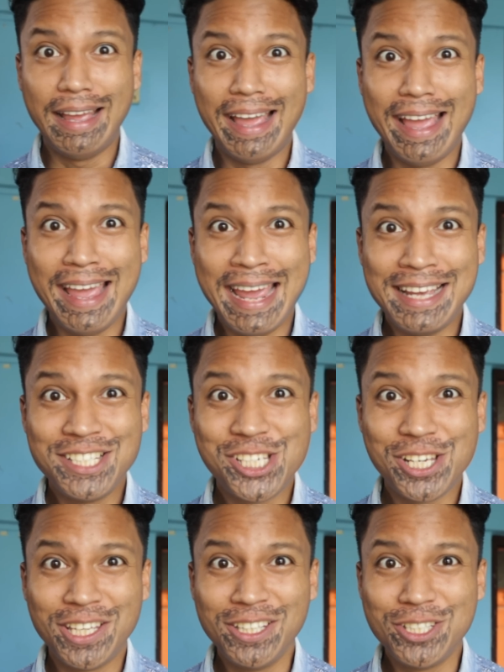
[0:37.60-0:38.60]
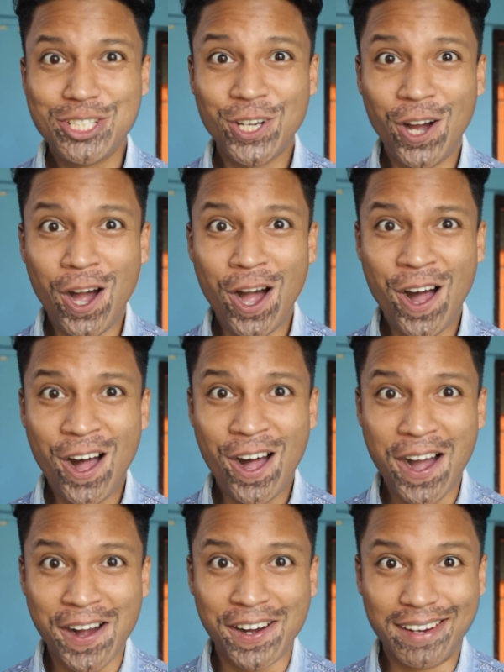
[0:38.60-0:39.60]
Hey, Ching
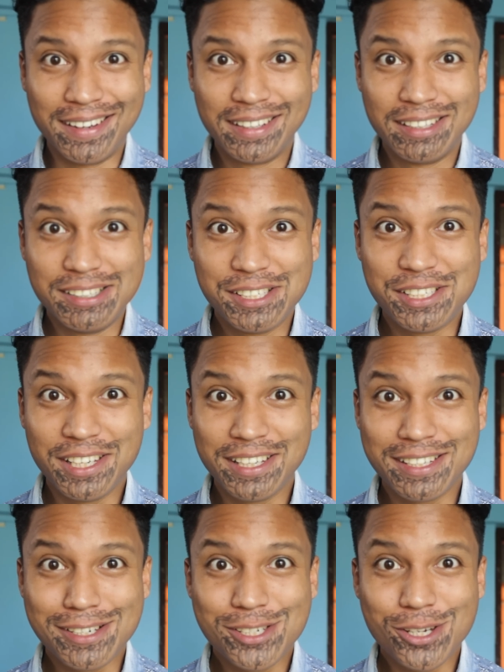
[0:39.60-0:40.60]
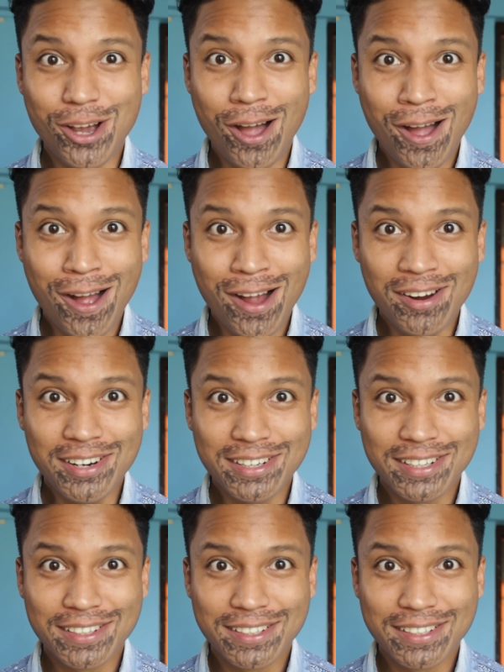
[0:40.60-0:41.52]
Chong. Ching Chong.